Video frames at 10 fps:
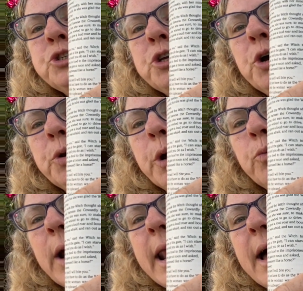Toto
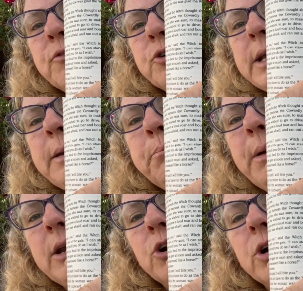right after he
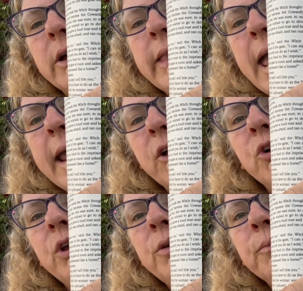bit her on the ankle.